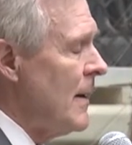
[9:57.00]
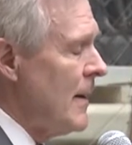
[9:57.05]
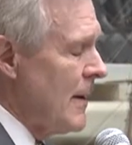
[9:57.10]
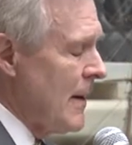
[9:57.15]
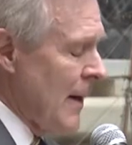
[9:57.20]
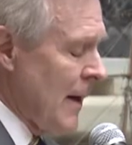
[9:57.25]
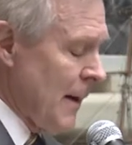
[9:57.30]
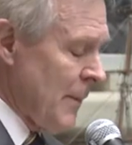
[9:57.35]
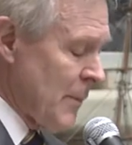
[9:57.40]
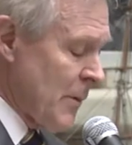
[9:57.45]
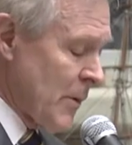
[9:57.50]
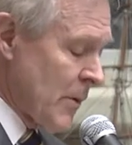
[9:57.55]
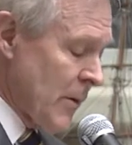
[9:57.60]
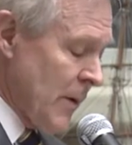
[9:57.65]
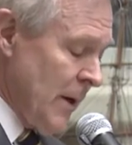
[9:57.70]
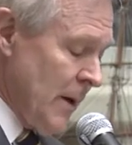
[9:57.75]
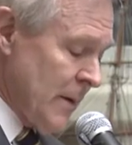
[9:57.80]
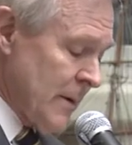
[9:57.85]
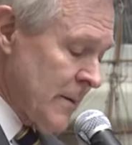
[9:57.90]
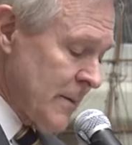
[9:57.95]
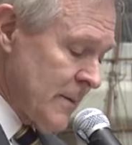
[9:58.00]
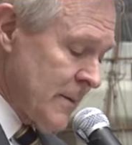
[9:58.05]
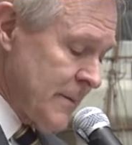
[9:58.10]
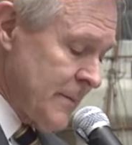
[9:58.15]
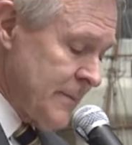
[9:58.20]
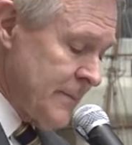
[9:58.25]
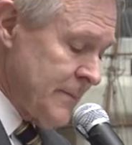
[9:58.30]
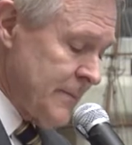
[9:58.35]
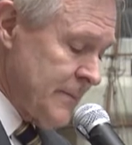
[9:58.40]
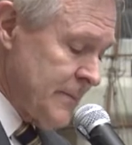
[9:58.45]
Now, Admiral Greenert
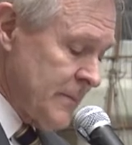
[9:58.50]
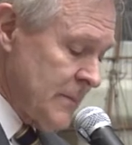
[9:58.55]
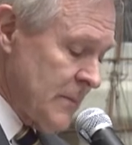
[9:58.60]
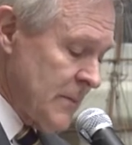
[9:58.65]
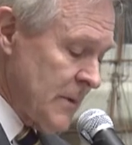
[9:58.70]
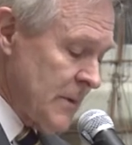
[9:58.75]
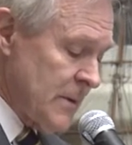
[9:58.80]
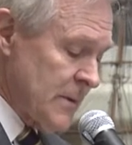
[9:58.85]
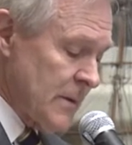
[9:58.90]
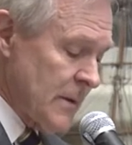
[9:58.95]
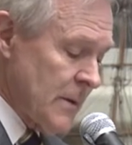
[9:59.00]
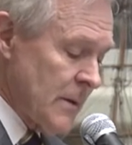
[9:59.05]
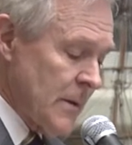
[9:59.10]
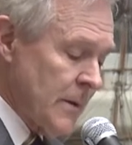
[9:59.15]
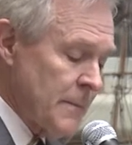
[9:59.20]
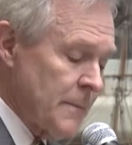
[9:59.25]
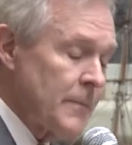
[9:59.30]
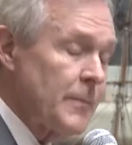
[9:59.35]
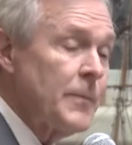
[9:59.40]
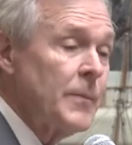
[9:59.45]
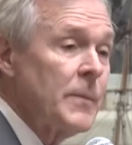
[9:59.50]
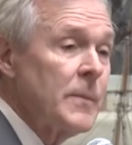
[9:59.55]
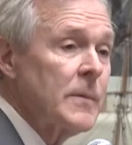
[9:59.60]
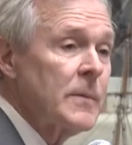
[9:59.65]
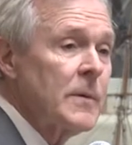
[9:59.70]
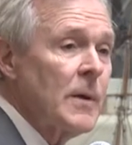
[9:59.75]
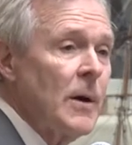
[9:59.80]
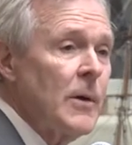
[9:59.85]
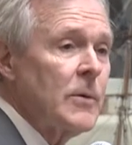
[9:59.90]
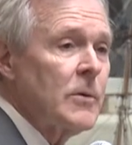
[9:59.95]
is going to
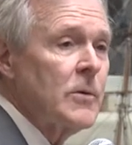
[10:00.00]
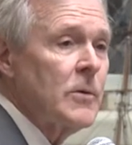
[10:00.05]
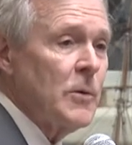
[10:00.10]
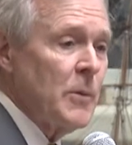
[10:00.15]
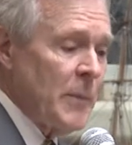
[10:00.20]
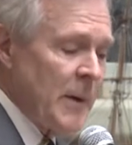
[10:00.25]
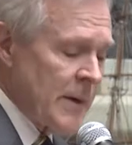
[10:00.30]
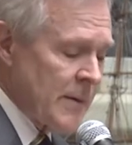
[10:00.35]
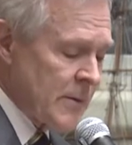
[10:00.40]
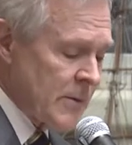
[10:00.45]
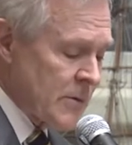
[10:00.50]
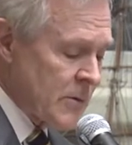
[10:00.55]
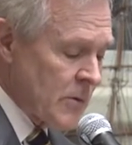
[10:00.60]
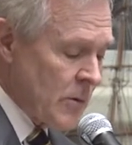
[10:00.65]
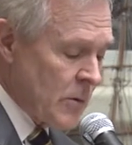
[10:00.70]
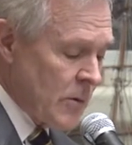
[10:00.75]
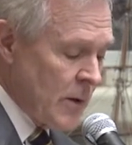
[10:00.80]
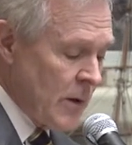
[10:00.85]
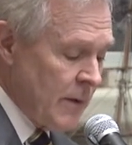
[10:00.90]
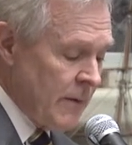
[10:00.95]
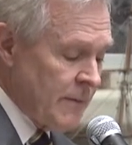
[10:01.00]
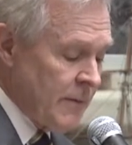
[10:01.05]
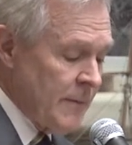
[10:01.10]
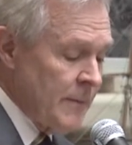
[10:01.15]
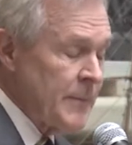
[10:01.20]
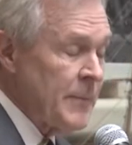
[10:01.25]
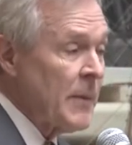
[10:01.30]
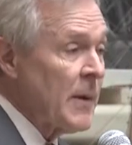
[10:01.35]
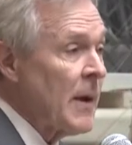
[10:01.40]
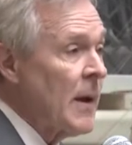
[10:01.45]
talk to you about the story of
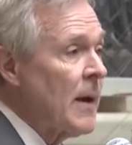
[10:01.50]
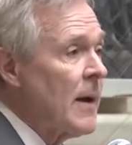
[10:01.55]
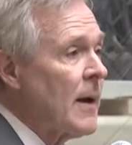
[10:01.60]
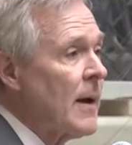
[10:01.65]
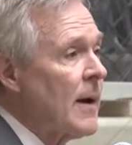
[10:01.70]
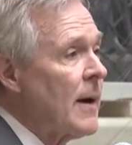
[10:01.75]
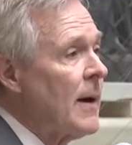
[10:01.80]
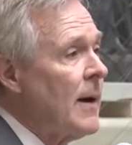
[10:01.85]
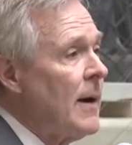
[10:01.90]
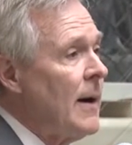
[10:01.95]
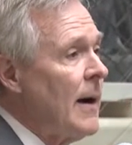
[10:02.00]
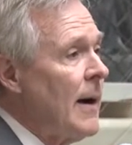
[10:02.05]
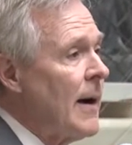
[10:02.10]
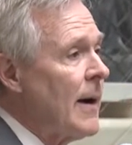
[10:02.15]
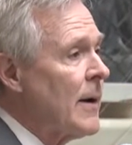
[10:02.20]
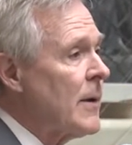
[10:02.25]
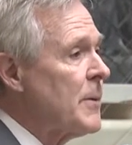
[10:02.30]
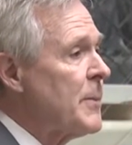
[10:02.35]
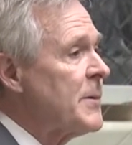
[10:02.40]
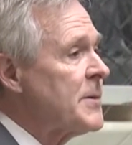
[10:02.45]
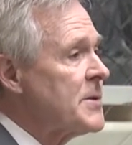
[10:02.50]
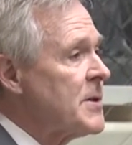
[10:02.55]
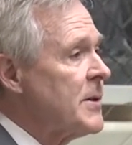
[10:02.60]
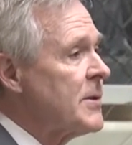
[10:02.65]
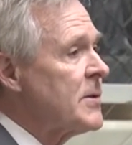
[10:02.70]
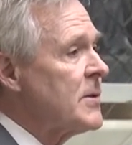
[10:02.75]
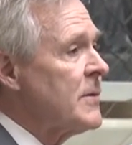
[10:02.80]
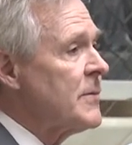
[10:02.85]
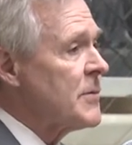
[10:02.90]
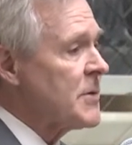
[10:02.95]
how the position of